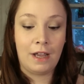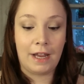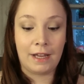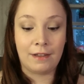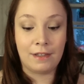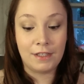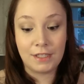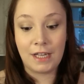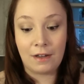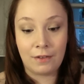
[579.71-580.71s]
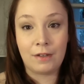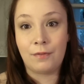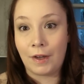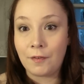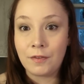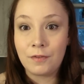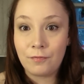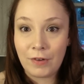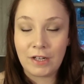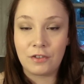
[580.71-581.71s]
and this is how they found
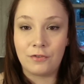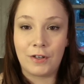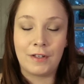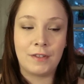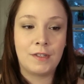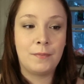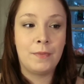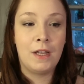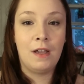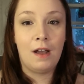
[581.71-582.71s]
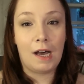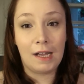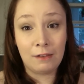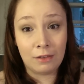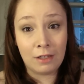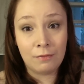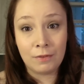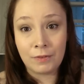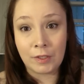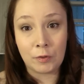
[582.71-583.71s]
fashion trends. I love
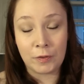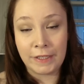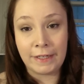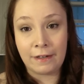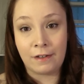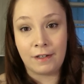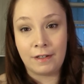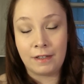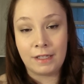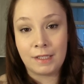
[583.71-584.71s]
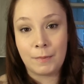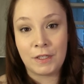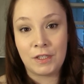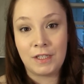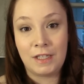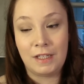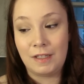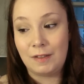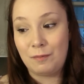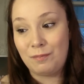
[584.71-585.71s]
the Victorian era and
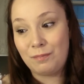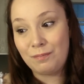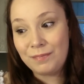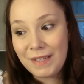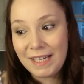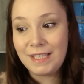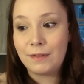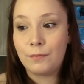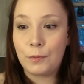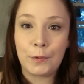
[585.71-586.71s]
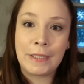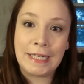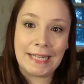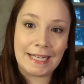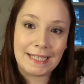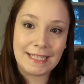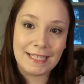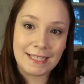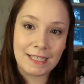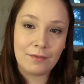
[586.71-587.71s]
especially 1840 to
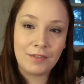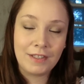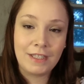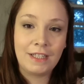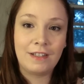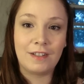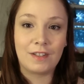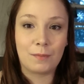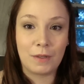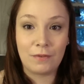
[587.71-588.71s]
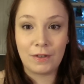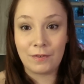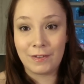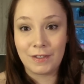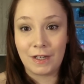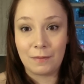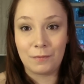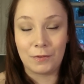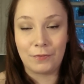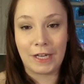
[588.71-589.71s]
1870 is my favorite time
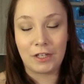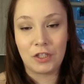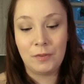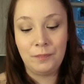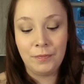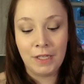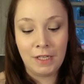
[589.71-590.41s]
for fashion